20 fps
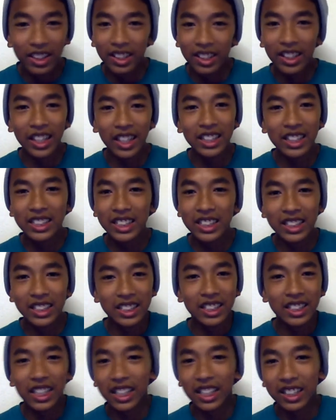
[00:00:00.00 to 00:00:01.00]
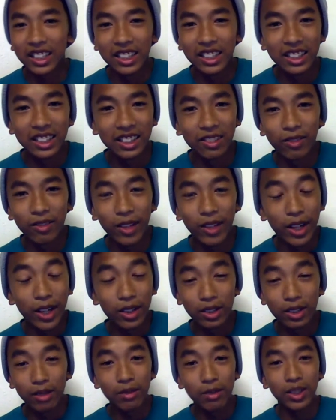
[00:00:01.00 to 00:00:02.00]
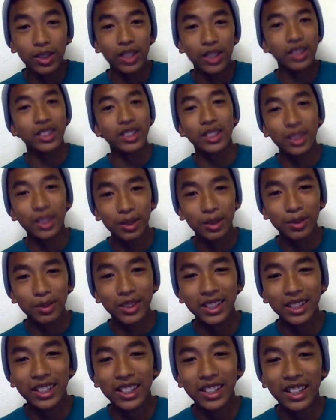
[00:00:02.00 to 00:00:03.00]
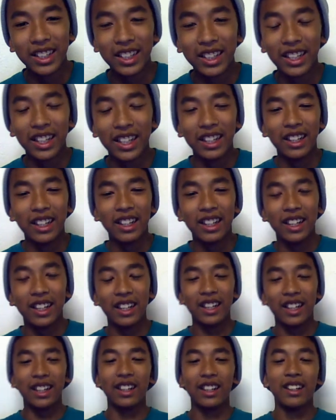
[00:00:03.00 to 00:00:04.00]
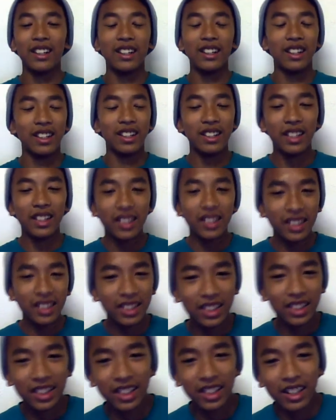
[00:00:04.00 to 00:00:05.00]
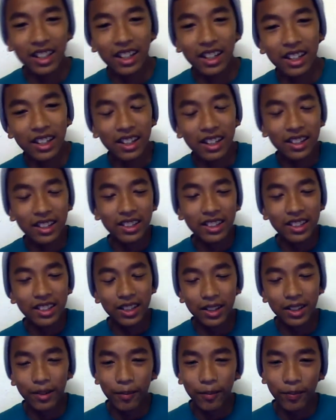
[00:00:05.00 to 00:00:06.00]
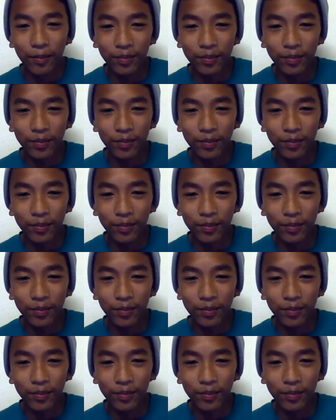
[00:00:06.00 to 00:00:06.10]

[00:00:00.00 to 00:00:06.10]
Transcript: That's just hella random and stupid. And another thing is um